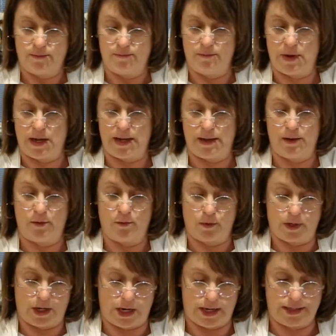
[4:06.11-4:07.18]
my
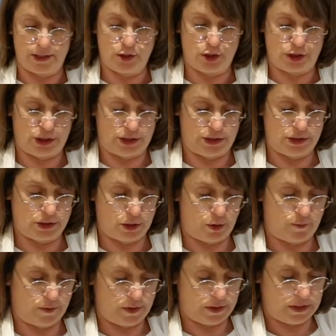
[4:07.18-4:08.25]
ricotta cheese
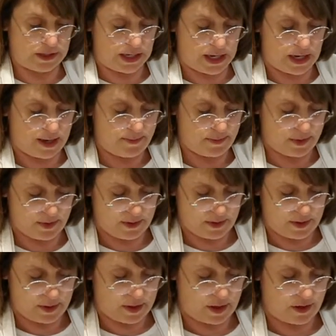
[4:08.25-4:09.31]
over the top
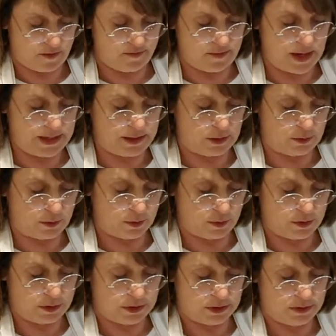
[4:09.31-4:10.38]
of my
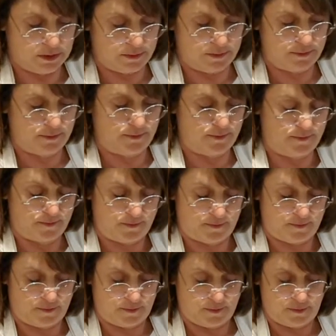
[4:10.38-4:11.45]
noodles,
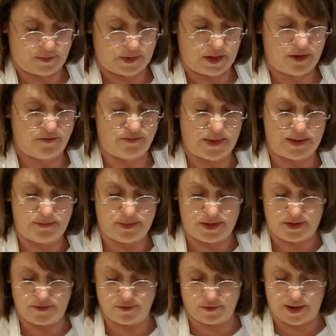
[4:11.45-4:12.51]
of my
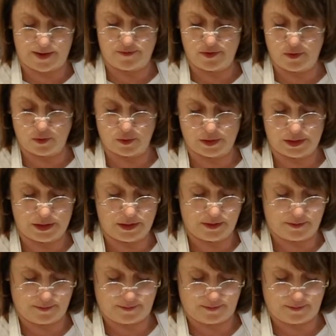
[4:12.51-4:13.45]
beef ravioli.